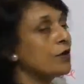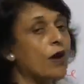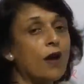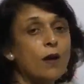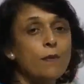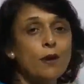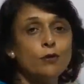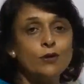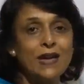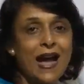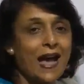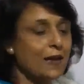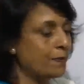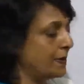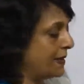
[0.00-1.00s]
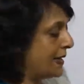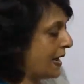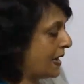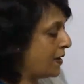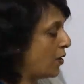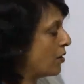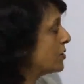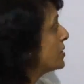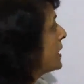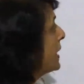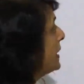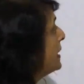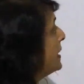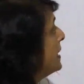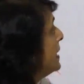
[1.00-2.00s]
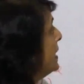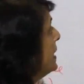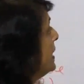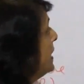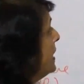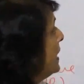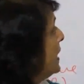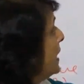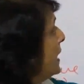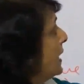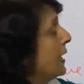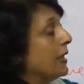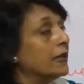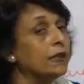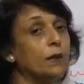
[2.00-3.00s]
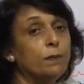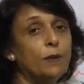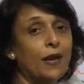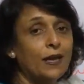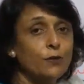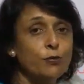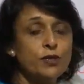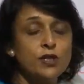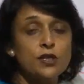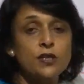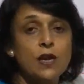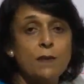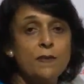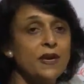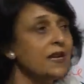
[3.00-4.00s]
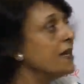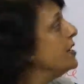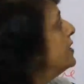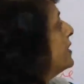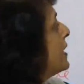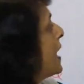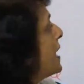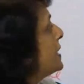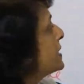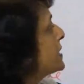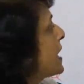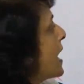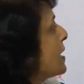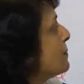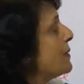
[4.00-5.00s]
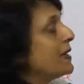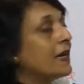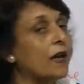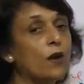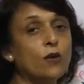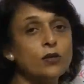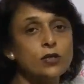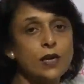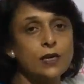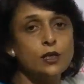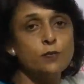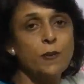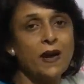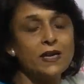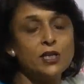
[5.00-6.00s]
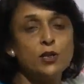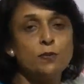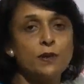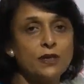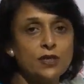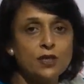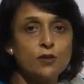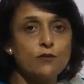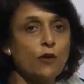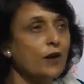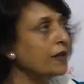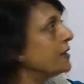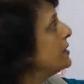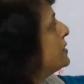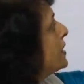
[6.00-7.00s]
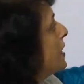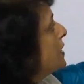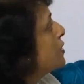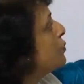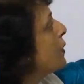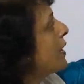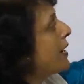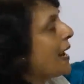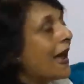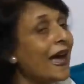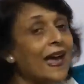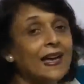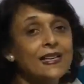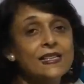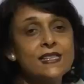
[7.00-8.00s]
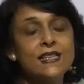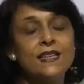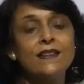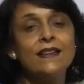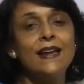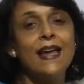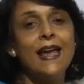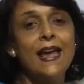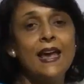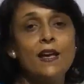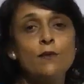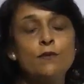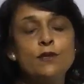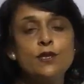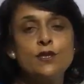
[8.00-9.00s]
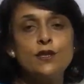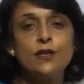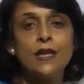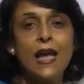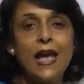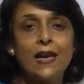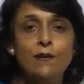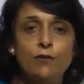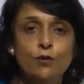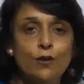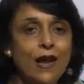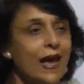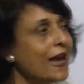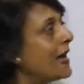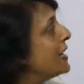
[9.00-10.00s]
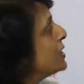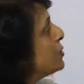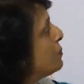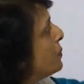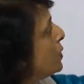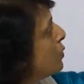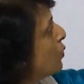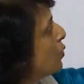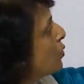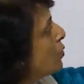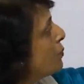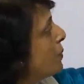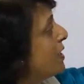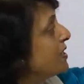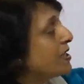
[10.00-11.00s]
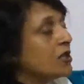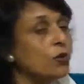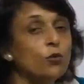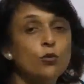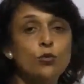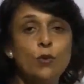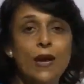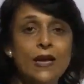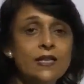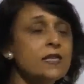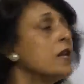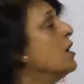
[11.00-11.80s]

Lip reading: talk about carbon dioxide. The blood which is coming here has carbon dioxide's partial pressure is 46, whereas the air which is in the alveoli has PCO2 as